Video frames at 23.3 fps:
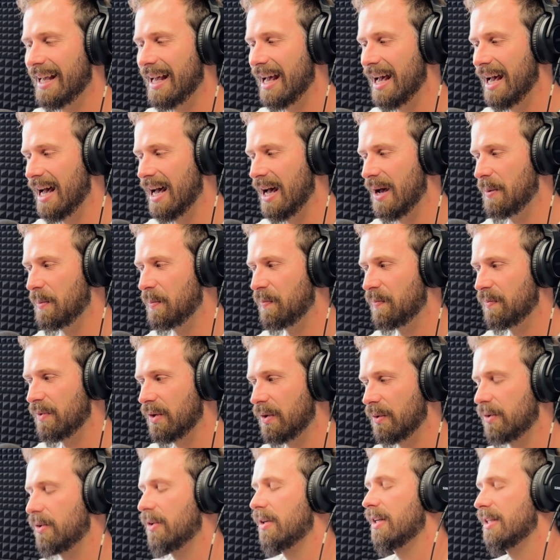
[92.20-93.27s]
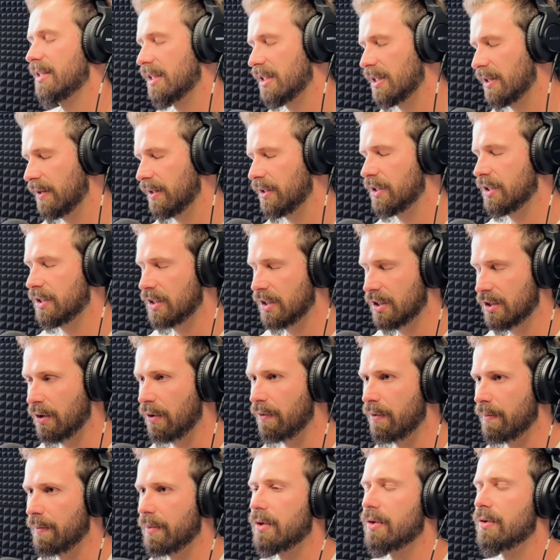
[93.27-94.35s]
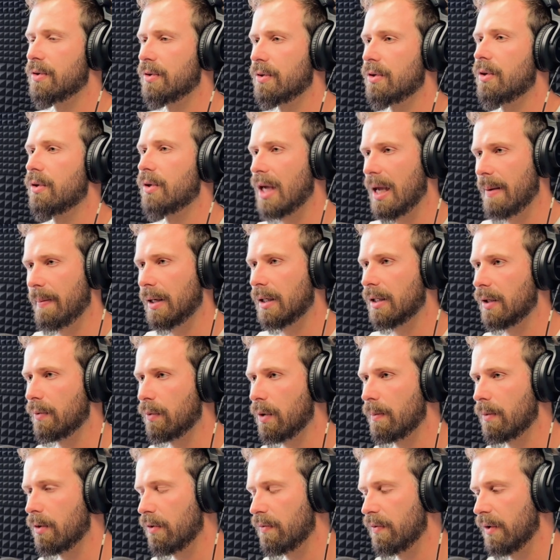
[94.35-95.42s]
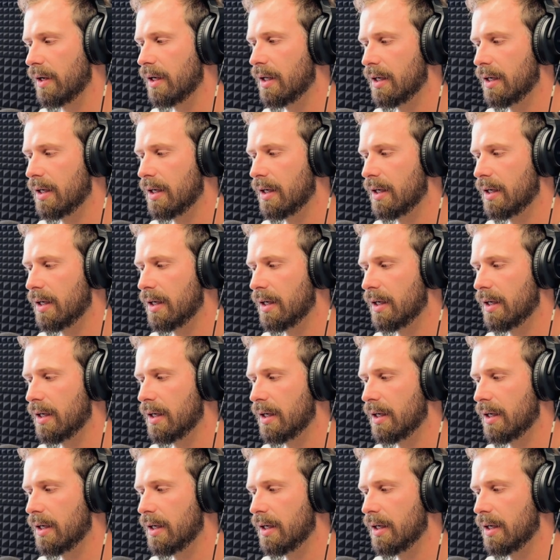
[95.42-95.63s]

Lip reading: Well, not necessarily just a solvent, but you chemically remove it.